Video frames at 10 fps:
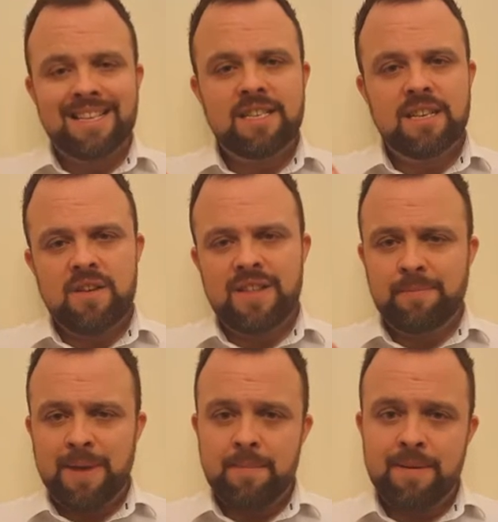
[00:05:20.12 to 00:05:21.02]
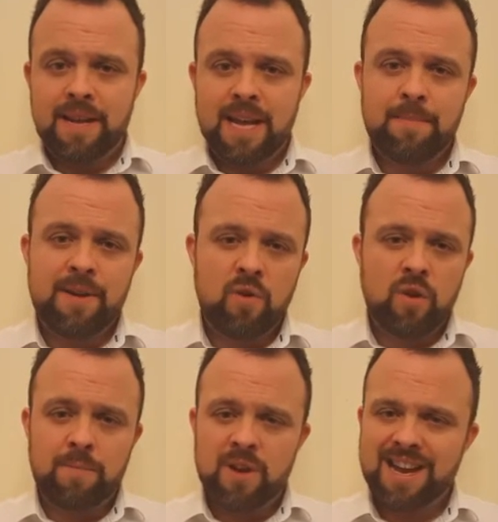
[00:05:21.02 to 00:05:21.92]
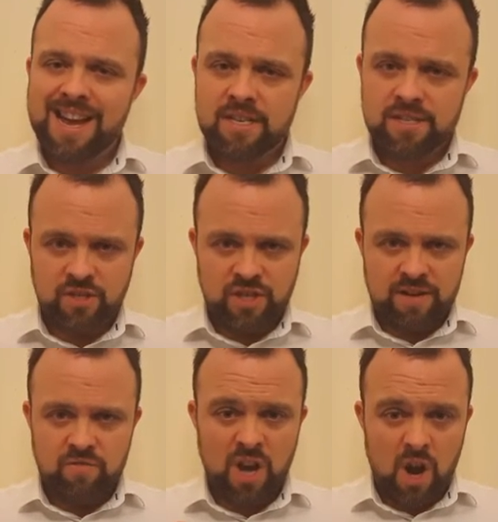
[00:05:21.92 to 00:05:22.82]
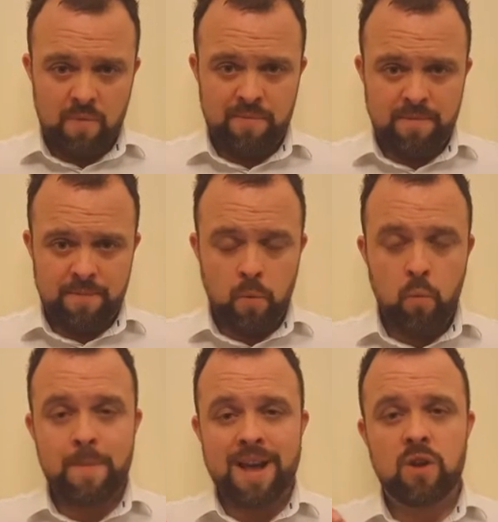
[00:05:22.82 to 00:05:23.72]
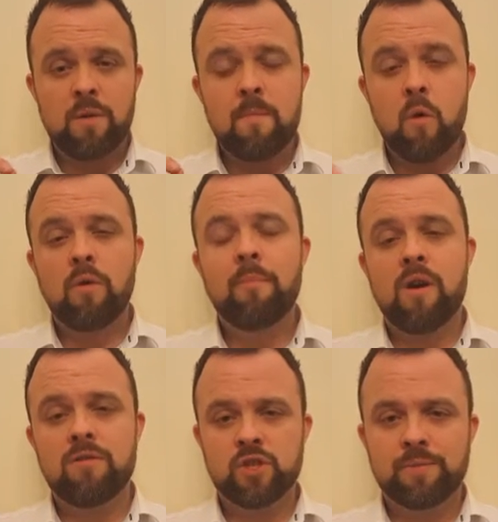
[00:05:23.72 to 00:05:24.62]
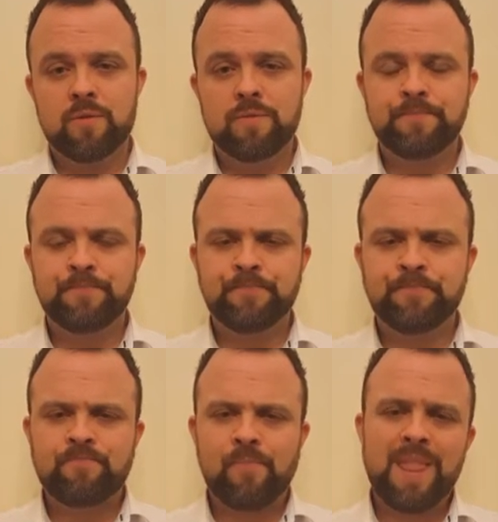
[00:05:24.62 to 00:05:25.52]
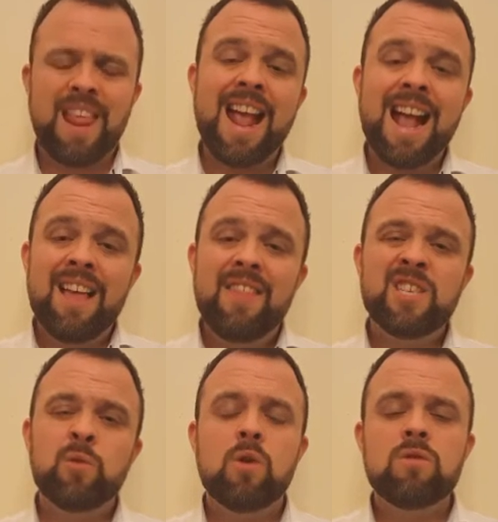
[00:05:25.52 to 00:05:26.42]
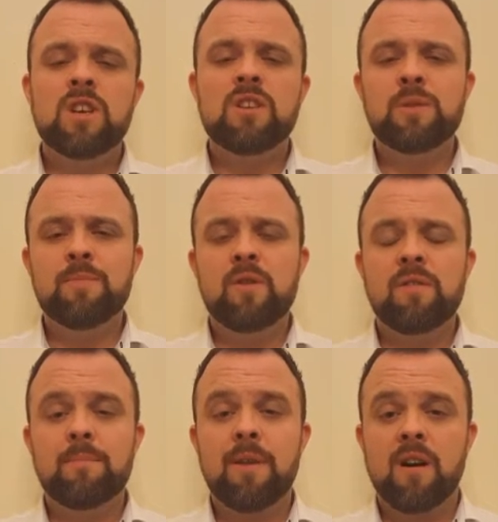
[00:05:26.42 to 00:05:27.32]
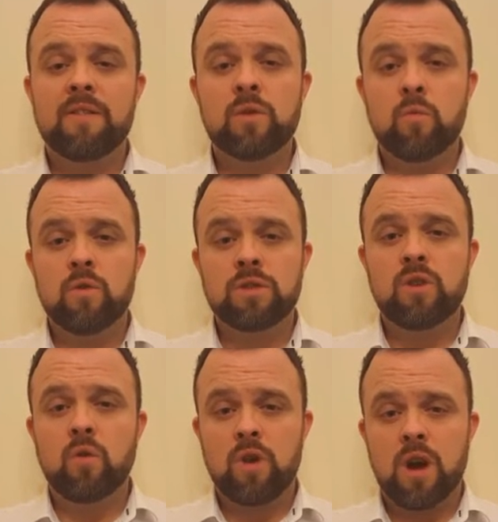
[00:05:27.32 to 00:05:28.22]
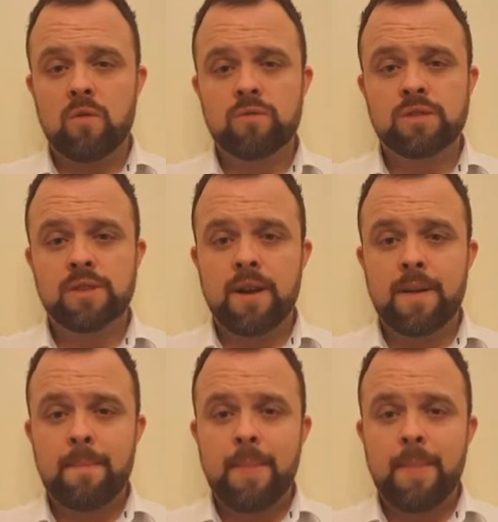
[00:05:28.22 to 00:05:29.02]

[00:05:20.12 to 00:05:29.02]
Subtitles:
Getting to know these people and keeping your communication channels open will make you more approachable. This will also smooth the path towards your goals.